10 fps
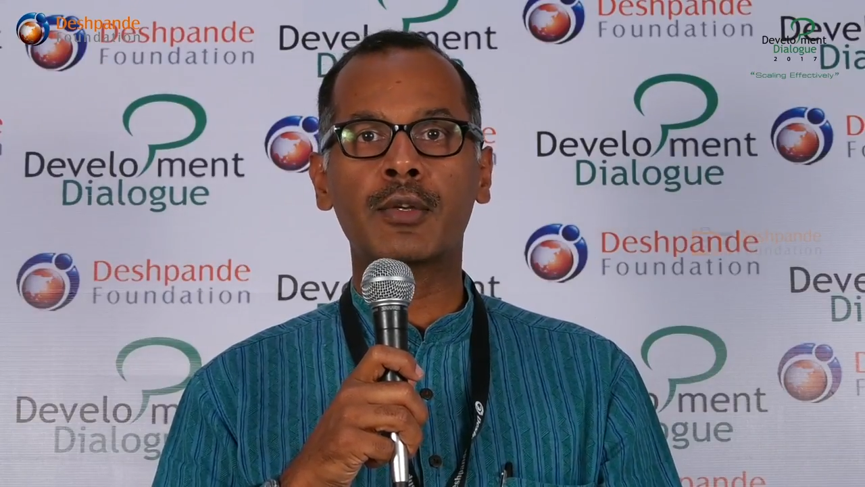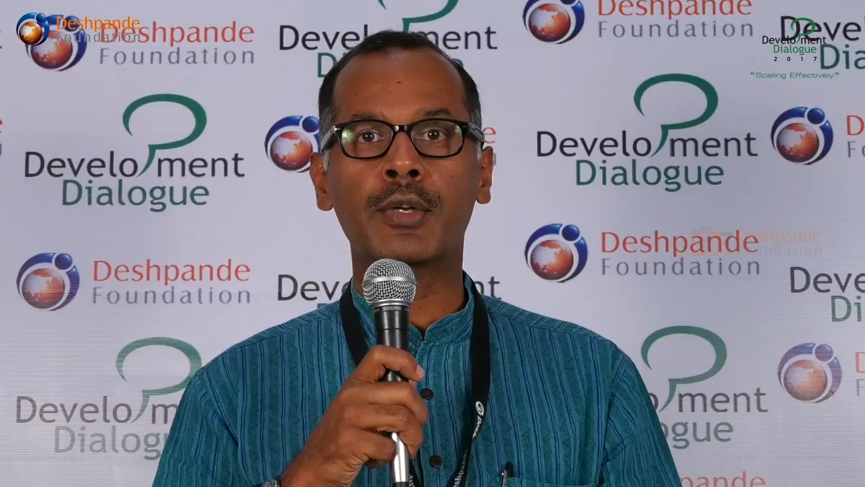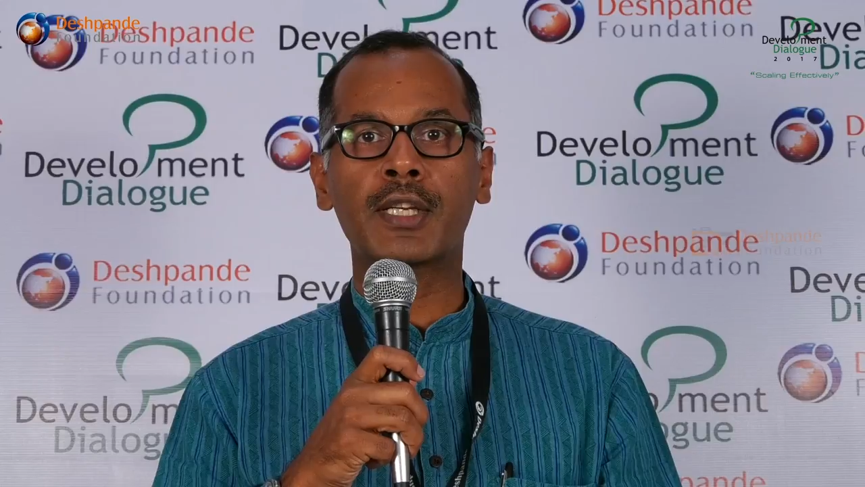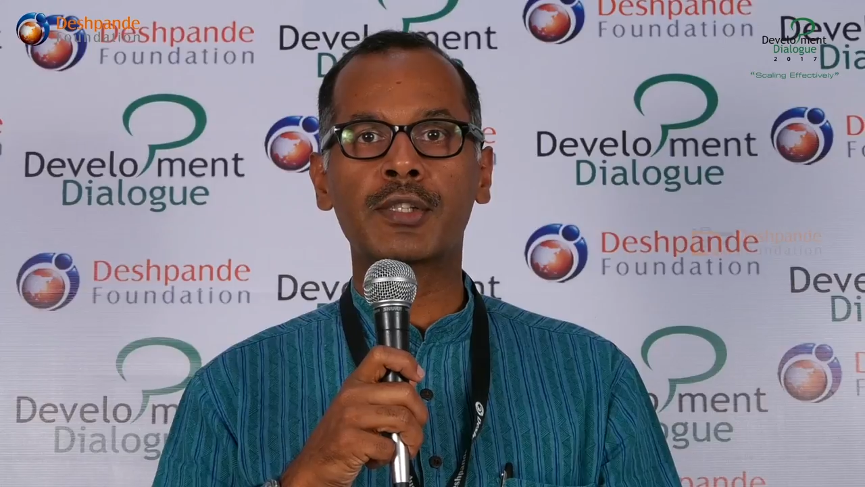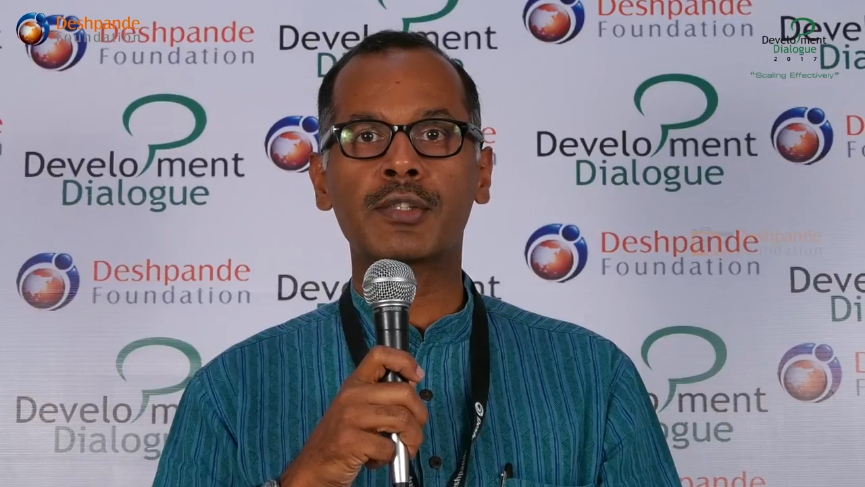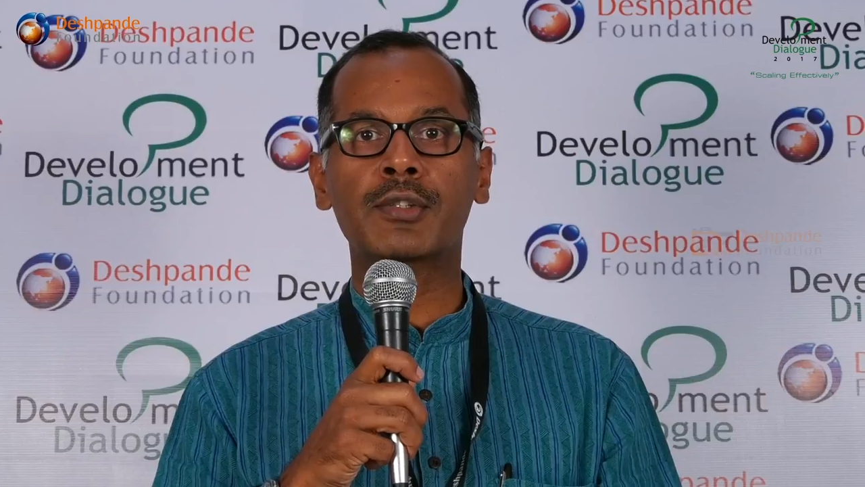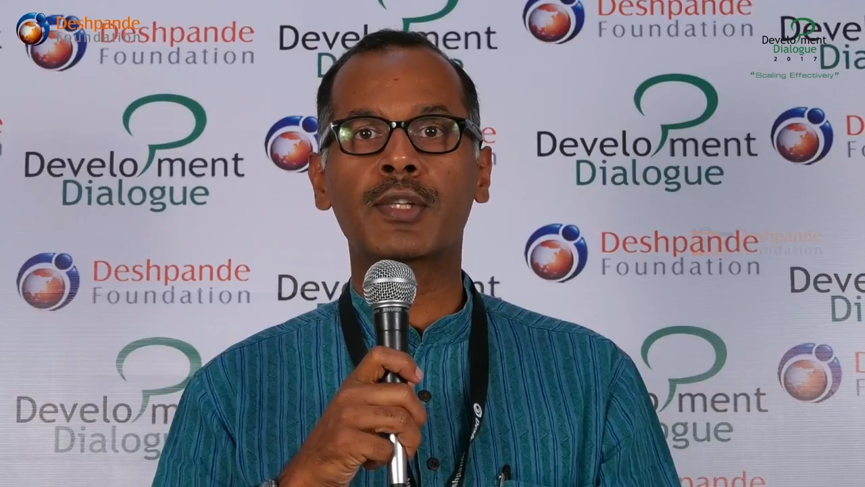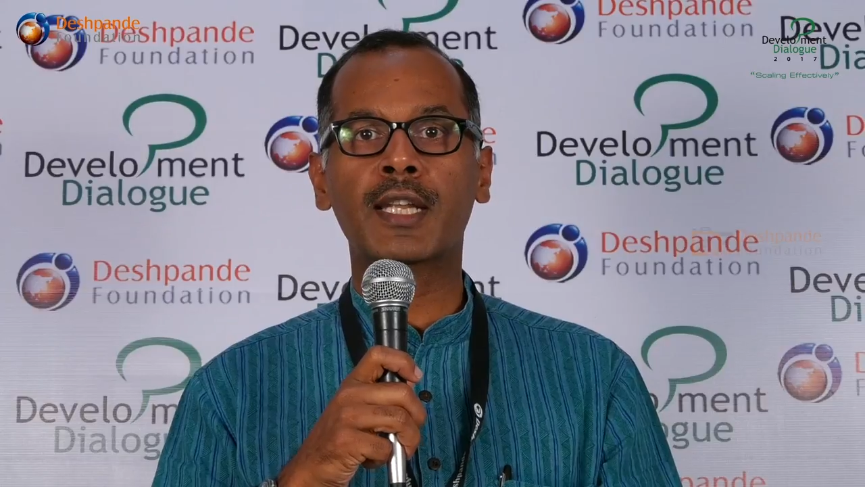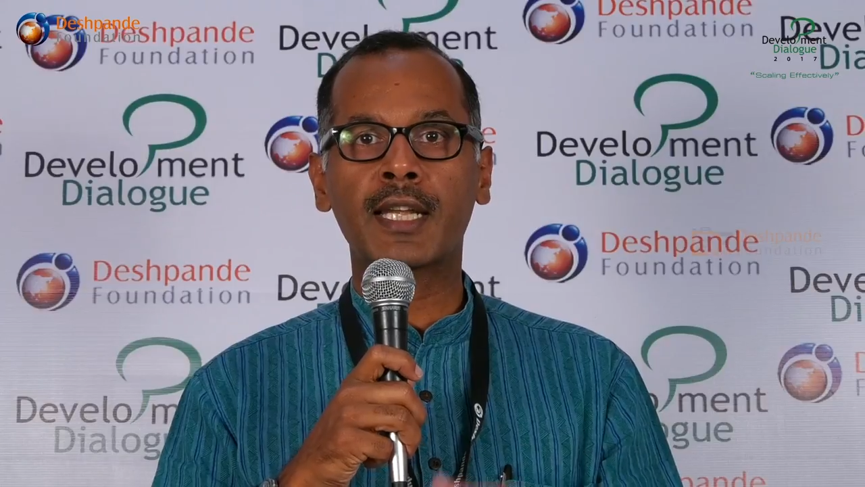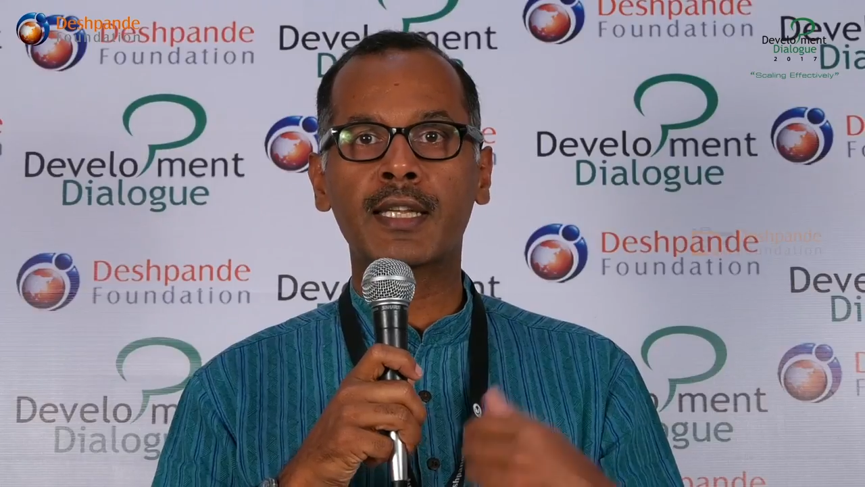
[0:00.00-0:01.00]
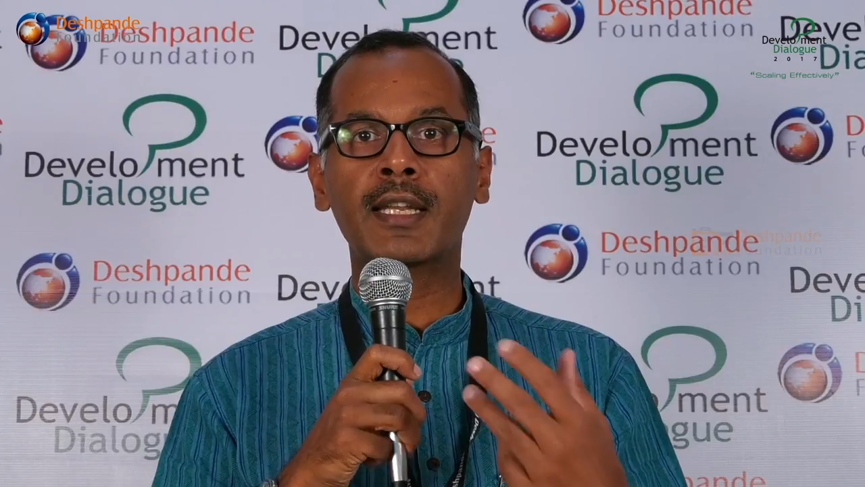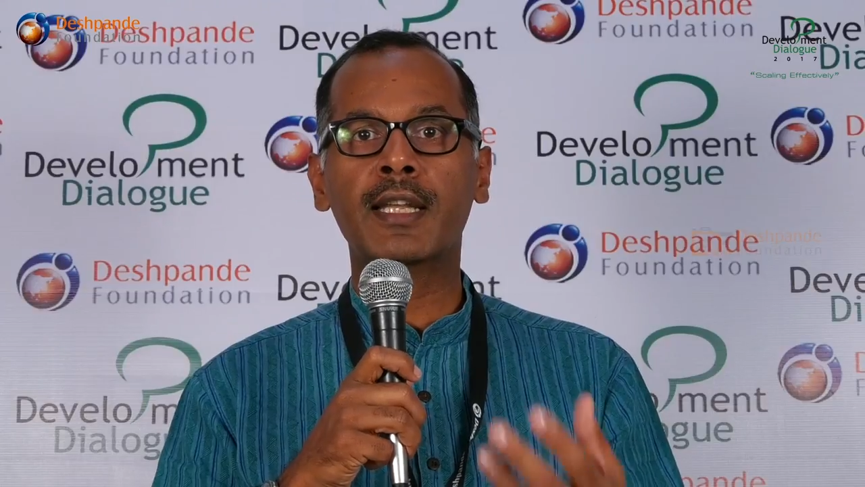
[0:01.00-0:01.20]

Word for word: duration so that i can